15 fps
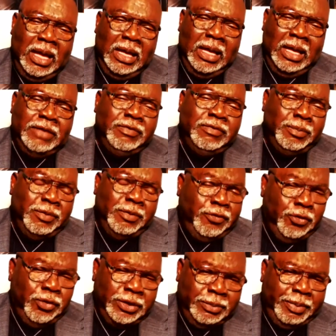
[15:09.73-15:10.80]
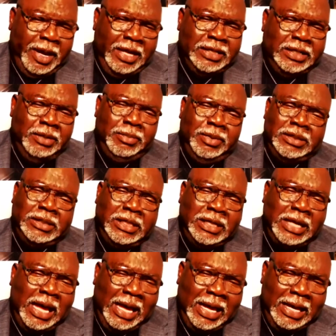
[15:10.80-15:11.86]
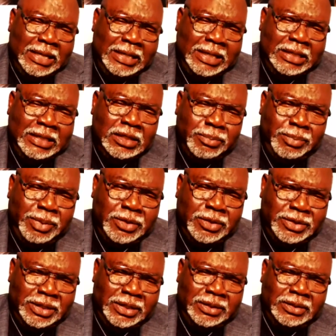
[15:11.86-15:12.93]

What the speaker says: even before the pandemic, than I had in the building.